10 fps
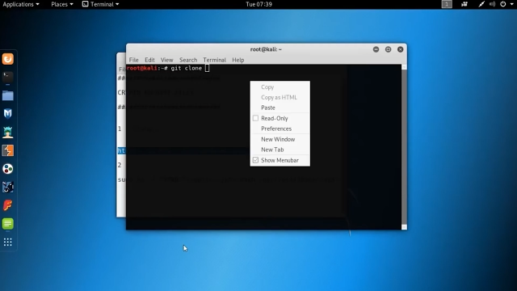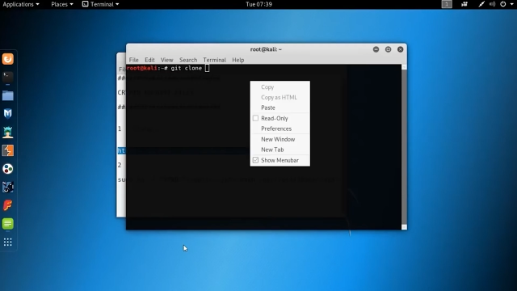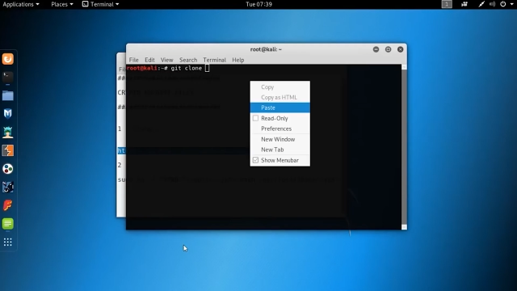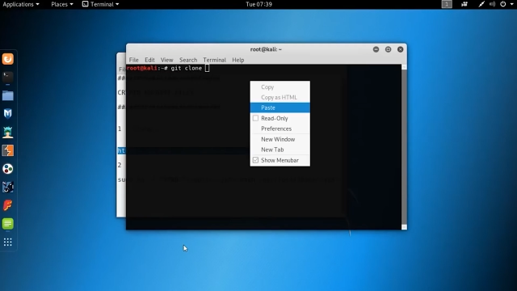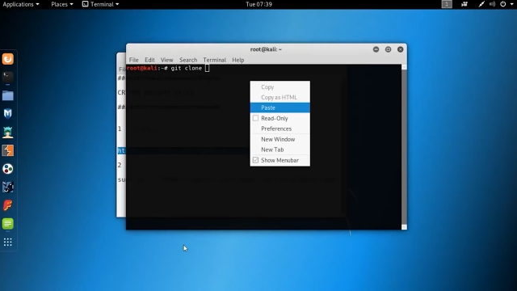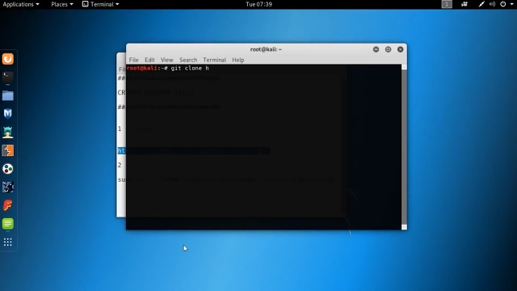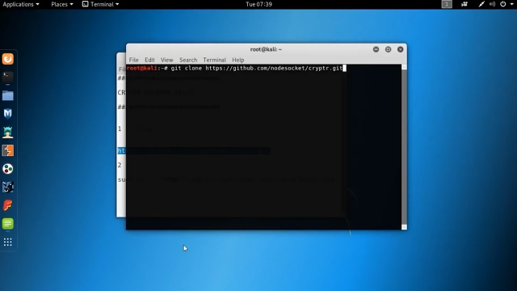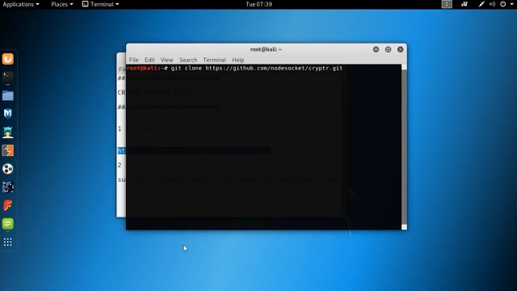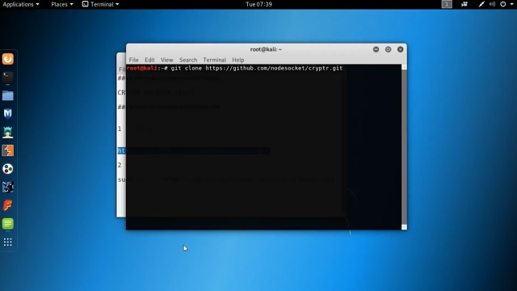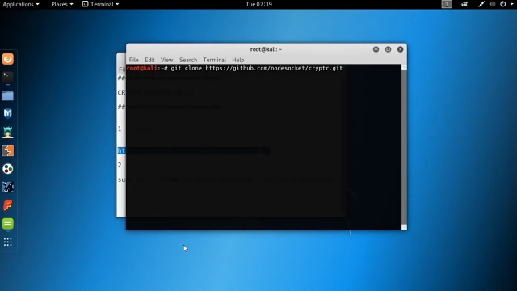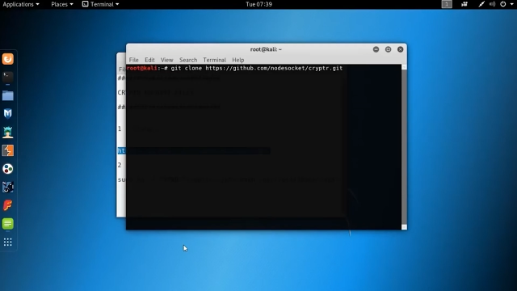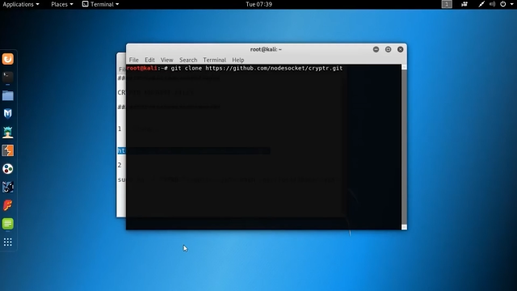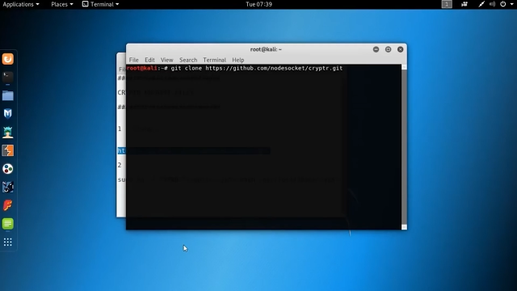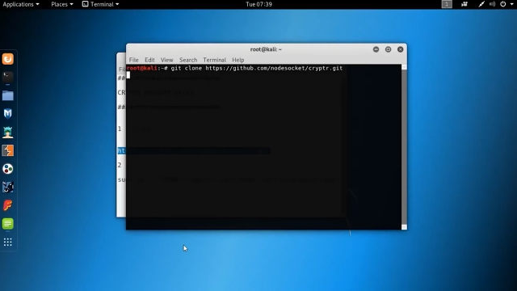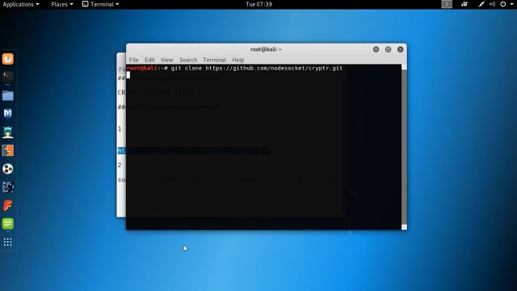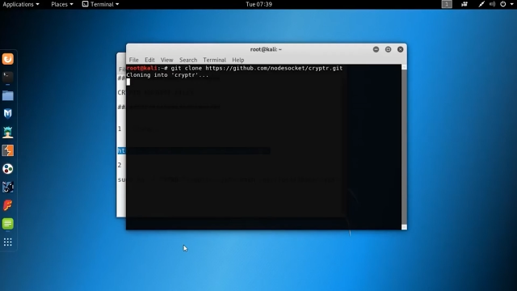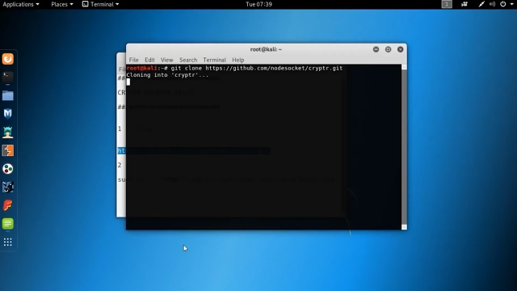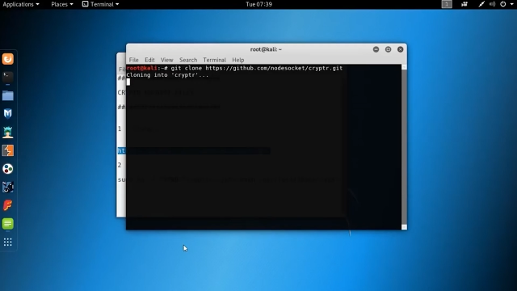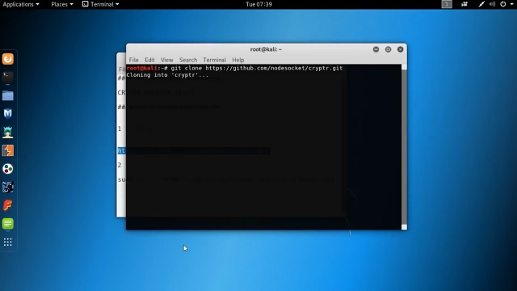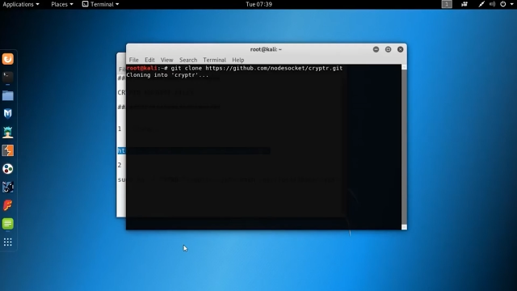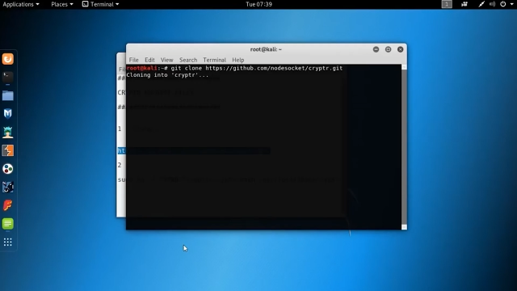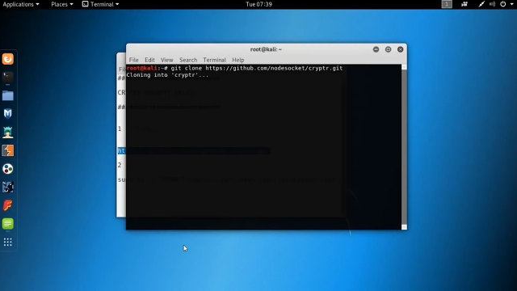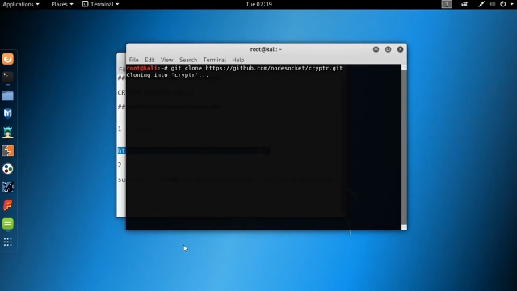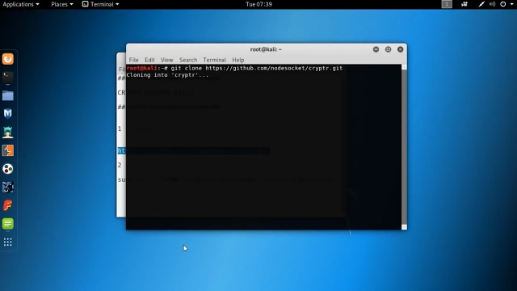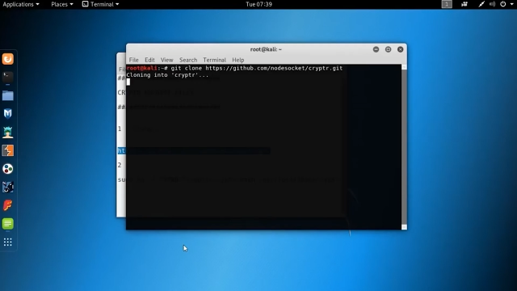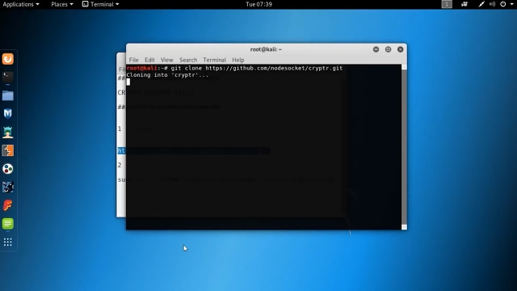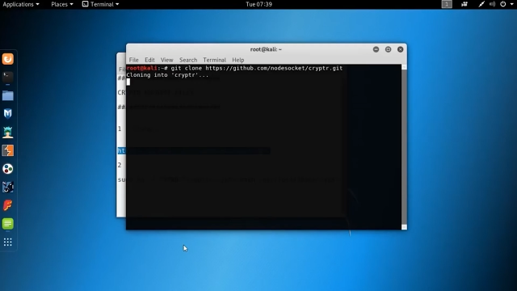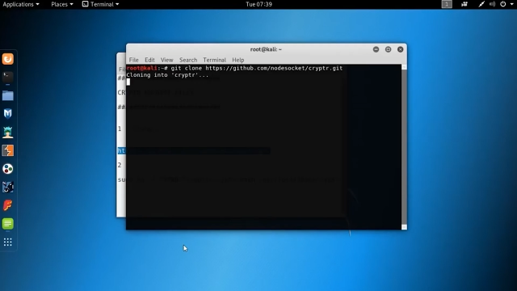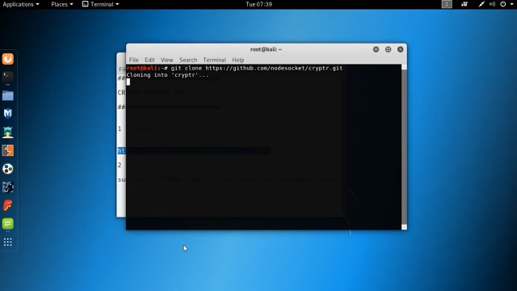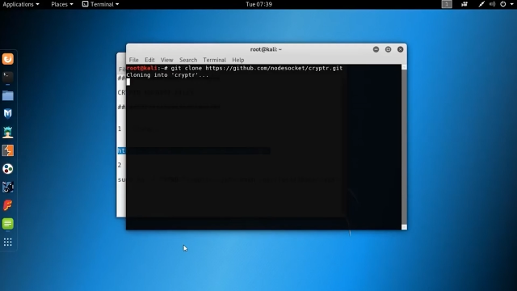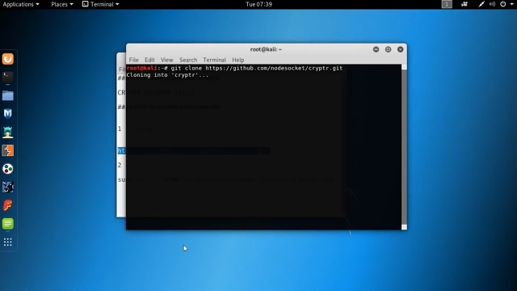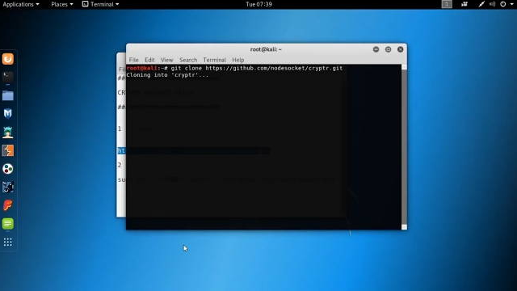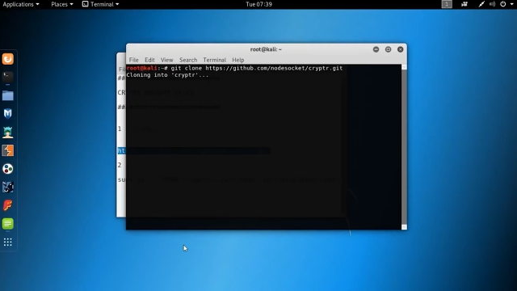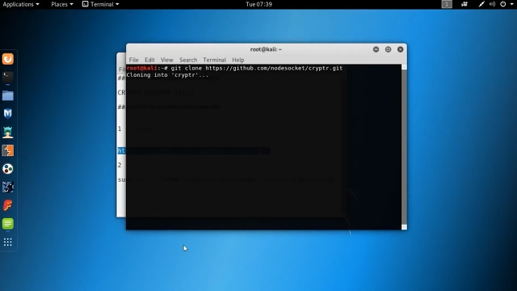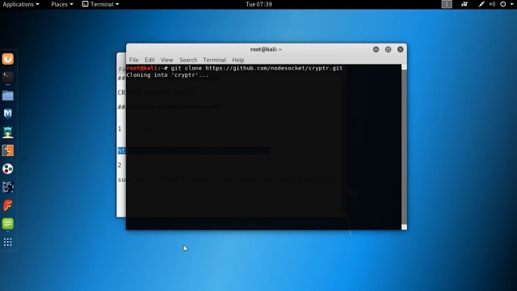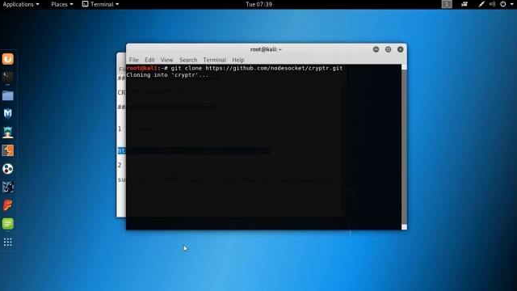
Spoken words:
Nobody's mouth can be seen.